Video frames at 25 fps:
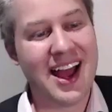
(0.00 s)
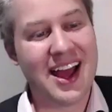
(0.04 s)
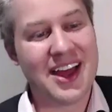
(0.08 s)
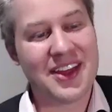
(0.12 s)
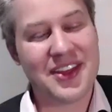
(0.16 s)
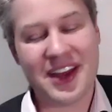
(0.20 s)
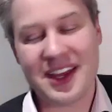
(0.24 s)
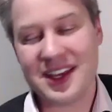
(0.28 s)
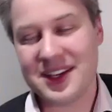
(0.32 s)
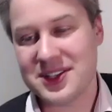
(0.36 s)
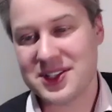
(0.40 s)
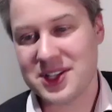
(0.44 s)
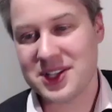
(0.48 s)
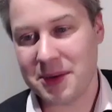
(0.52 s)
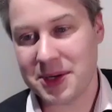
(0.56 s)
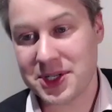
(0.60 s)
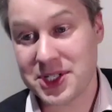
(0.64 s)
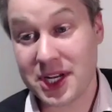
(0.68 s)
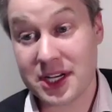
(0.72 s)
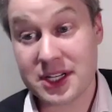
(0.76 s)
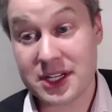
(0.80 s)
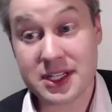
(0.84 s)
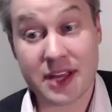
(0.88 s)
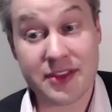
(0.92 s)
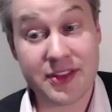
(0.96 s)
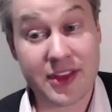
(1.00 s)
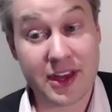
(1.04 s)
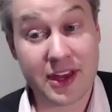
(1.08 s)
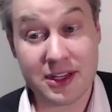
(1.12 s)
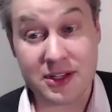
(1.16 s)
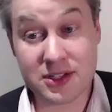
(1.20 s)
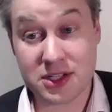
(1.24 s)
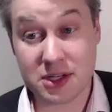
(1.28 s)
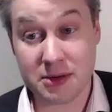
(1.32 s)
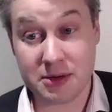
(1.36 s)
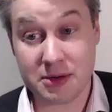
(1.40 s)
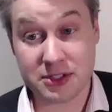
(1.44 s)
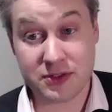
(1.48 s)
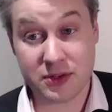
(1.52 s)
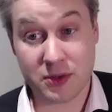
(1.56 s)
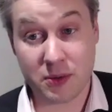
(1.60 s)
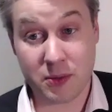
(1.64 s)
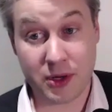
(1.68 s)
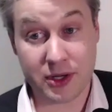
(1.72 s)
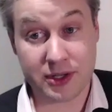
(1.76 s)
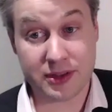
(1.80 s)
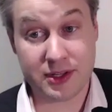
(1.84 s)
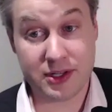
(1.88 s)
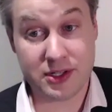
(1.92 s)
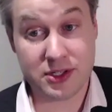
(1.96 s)
Thank you so much, Dennis. And thank you so much for the
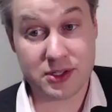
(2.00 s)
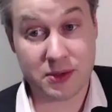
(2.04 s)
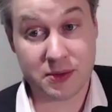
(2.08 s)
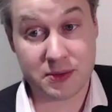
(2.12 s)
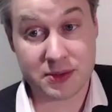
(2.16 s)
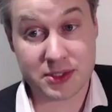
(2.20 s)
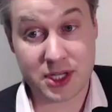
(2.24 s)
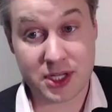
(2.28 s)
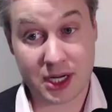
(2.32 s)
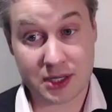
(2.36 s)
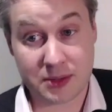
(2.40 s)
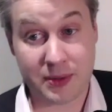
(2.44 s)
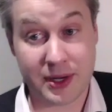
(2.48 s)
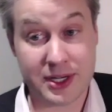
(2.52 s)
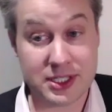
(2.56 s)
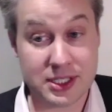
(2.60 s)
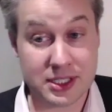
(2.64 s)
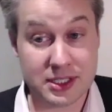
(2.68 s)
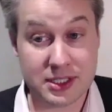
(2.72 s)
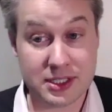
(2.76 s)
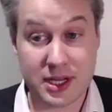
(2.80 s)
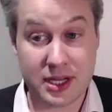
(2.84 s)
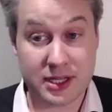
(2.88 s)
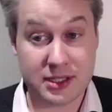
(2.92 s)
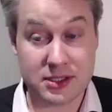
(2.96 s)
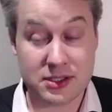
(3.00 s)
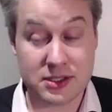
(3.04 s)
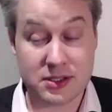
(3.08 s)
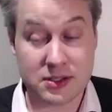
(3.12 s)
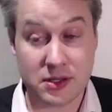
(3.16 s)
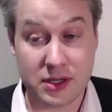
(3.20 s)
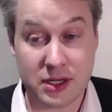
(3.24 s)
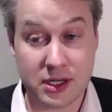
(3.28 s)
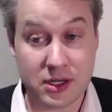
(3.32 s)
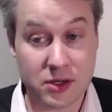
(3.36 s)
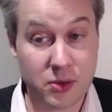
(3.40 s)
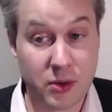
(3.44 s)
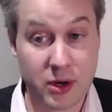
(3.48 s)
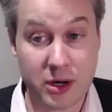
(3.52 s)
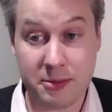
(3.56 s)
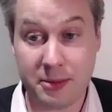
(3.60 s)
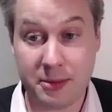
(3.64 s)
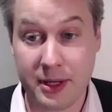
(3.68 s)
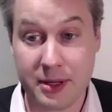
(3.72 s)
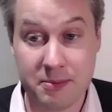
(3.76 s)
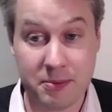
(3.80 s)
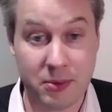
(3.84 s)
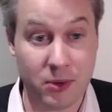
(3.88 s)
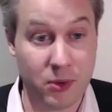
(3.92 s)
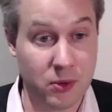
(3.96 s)
work that you're doing with PsychReg. It, it's incredibly
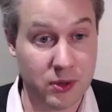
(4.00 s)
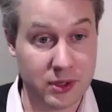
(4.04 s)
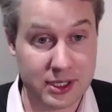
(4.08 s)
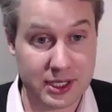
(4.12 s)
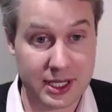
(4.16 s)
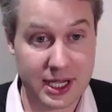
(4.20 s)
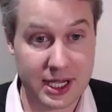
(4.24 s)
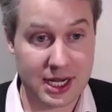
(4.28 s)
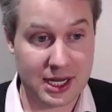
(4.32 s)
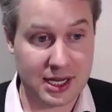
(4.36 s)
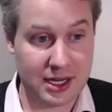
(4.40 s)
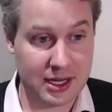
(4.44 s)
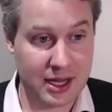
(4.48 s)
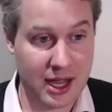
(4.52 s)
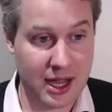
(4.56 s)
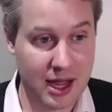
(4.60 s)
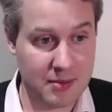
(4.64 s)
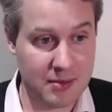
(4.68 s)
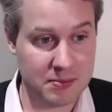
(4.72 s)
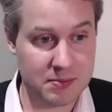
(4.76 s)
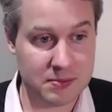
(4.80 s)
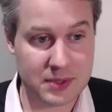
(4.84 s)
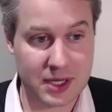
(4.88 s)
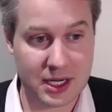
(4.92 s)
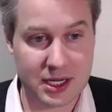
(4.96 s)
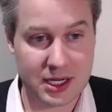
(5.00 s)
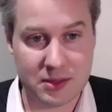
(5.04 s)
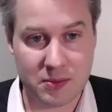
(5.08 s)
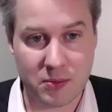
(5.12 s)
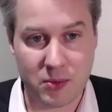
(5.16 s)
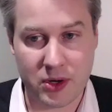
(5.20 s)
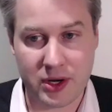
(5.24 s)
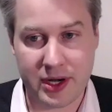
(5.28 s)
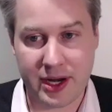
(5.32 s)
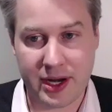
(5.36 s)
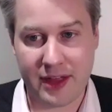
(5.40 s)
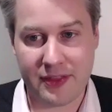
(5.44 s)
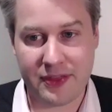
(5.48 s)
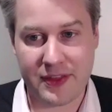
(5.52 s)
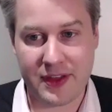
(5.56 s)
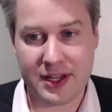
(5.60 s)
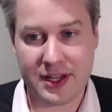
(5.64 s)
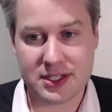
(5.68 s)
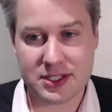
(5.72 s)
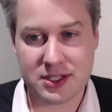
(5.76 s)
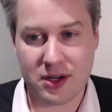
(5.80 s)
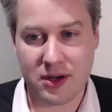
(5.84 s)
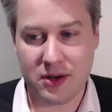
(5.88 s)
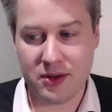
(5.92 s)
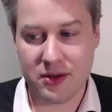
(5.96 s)
important getting um, getting the word out there.
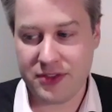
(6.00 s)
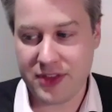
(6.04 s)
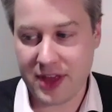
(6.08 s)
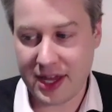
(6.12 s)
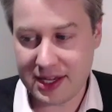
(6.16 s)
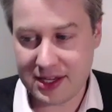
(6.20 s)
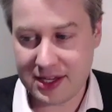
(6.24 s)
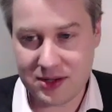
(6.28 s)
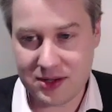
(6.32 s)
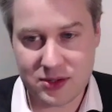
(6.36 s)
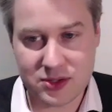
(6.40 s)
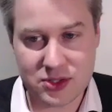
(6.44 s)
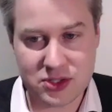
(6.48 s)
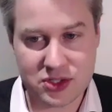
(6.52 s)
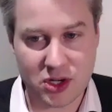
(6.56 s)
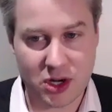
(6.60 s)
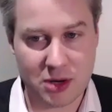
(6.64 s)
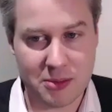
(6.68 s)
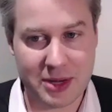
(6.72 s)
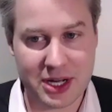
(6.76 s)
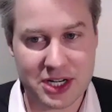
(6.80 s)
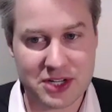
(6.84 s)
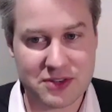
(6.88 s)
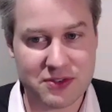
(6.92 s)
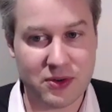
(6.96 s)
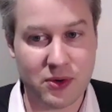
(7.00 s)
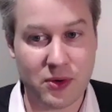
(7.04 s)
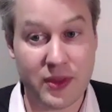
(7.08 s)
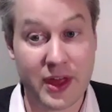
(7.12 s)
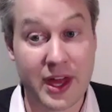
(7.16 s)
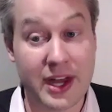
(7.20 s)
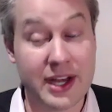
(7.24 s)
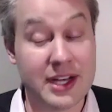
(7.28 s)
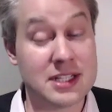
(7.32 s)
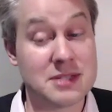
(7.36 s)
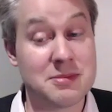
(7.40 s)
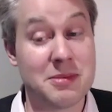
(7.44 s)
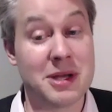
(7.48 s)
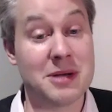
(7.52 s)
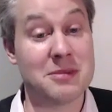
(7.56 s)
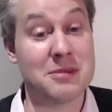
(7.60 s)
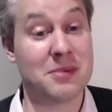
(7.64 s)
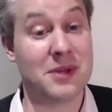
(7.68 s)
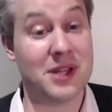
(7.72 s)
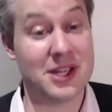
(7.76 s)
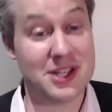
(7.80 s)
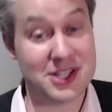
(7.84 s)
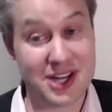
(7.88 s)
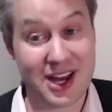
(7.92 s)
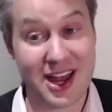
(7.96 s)
So thank you so much for all that. And it's been a
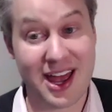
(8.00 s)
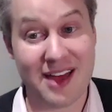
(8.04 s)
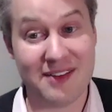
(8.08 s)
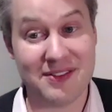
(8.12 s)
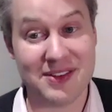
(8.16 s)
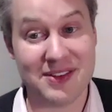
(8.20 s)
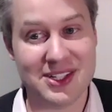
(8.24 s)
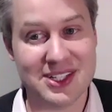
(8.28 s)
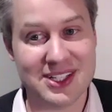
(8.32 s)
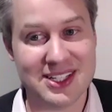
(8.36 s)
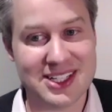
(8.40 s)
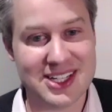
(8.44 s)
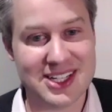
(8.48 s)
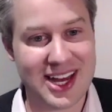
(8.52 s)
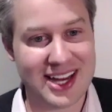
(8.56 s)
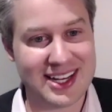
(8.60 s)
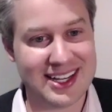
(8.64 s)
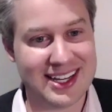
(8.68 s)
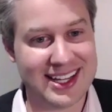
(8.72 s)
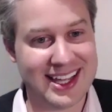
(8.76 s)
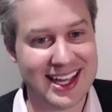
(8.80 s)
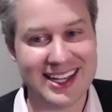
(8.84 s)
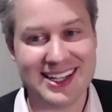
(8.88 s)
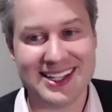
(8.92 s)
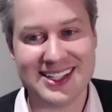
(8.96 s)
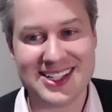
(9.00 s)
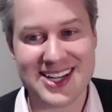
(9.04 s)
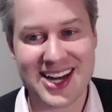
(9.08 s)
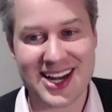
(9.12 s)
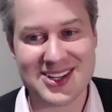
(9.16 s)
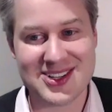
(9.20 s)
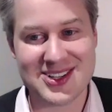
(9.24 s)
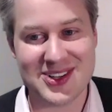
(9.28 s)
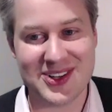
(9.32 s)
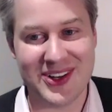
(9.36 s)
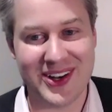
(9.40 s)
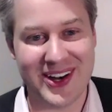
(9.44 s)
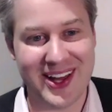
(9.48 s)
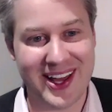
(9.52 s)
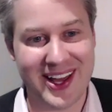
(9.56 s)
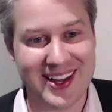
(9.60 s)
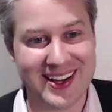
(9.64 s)
pleasure having to chat, getting to chat to you today.